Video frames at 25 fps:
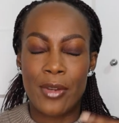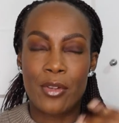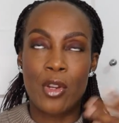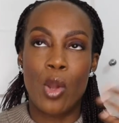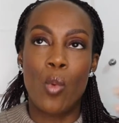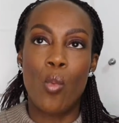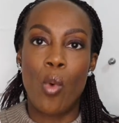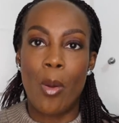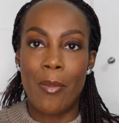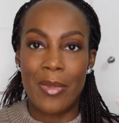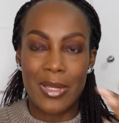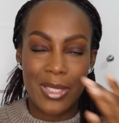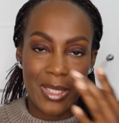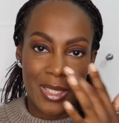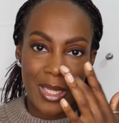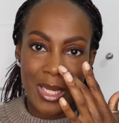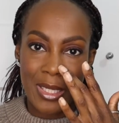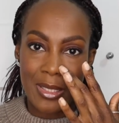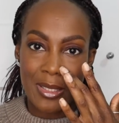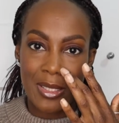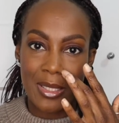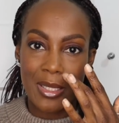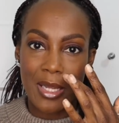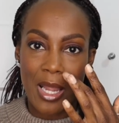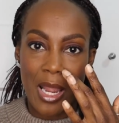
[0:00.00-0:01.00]
don't want my skin
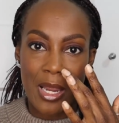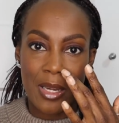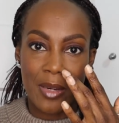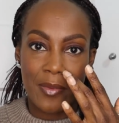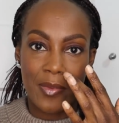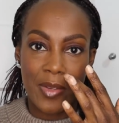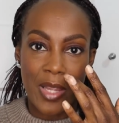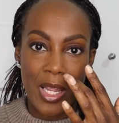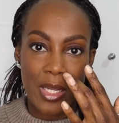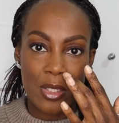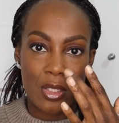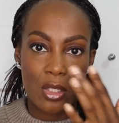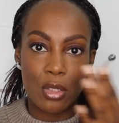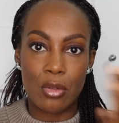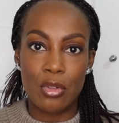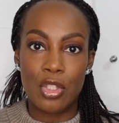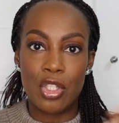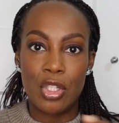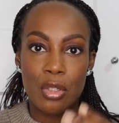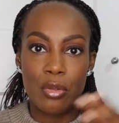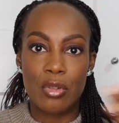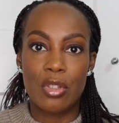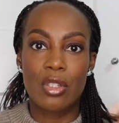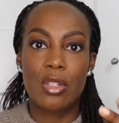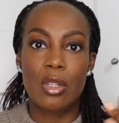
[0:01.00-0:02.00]
to kind of get too
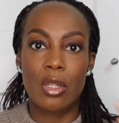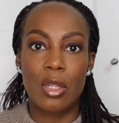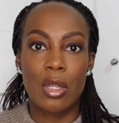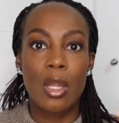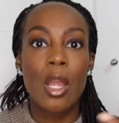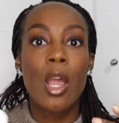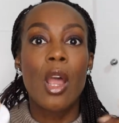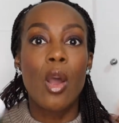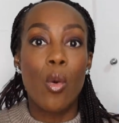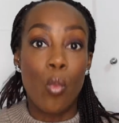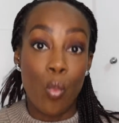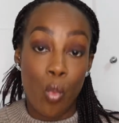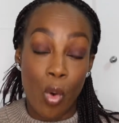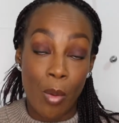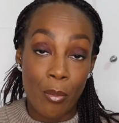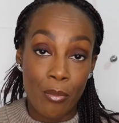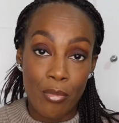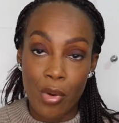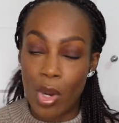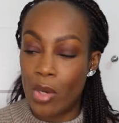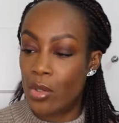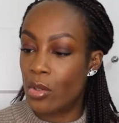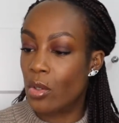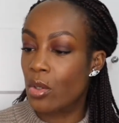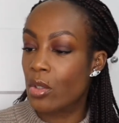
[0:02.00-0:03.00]
used to one
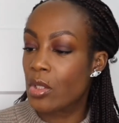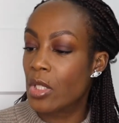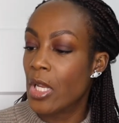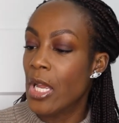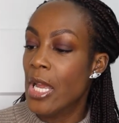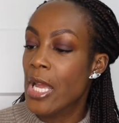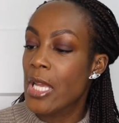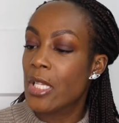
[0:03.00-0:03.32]
product.